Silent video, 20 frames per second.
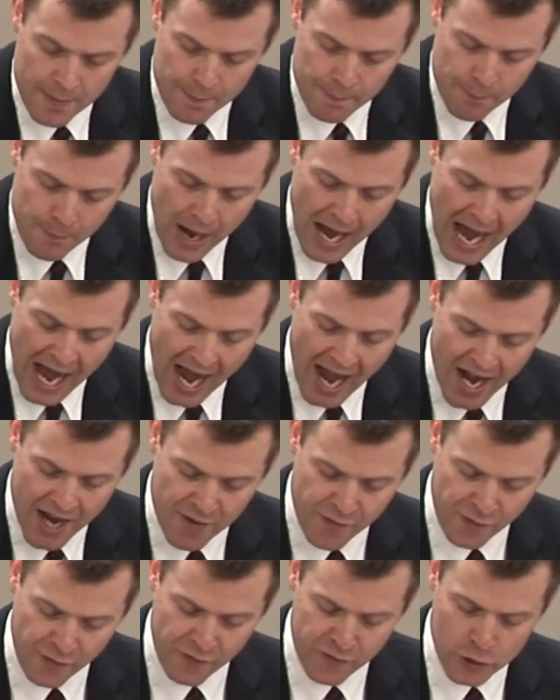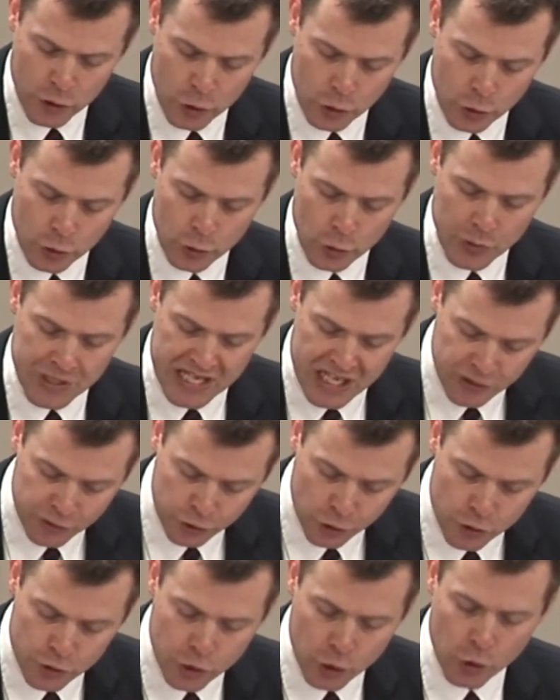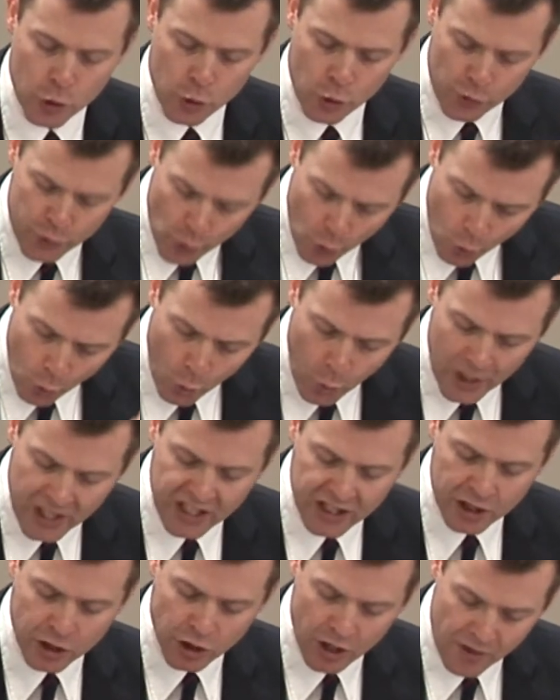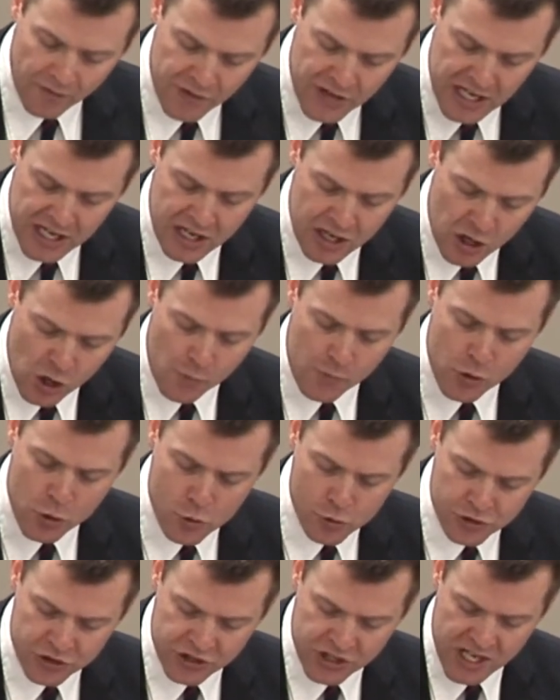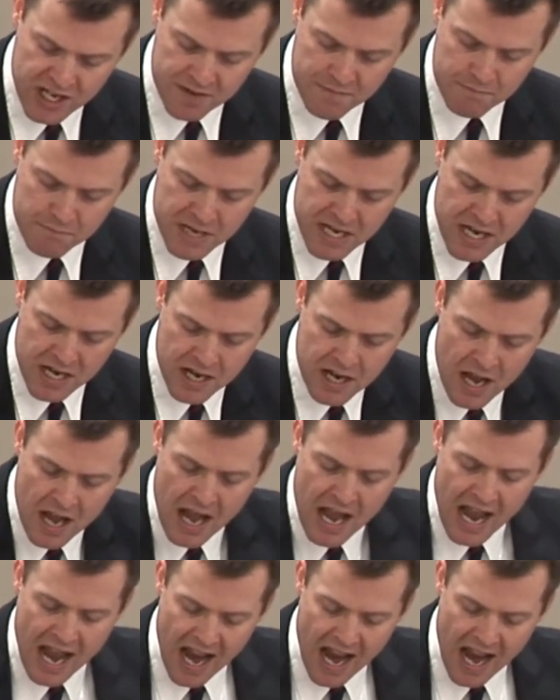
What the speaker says: "My food is to do the will of Him who sent me